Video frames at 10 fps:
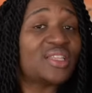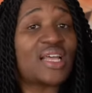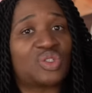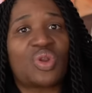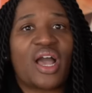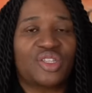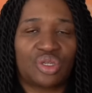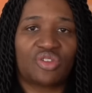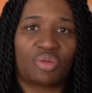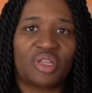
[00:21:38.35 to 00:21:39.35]
Like, that's what I
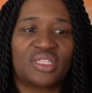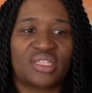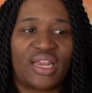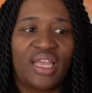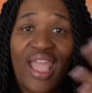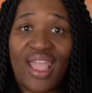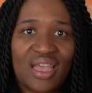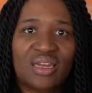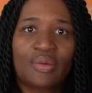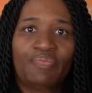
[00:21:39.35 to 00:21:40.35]
took from it, is that
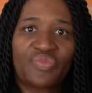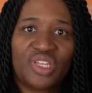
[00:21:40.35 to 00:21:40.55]
Anne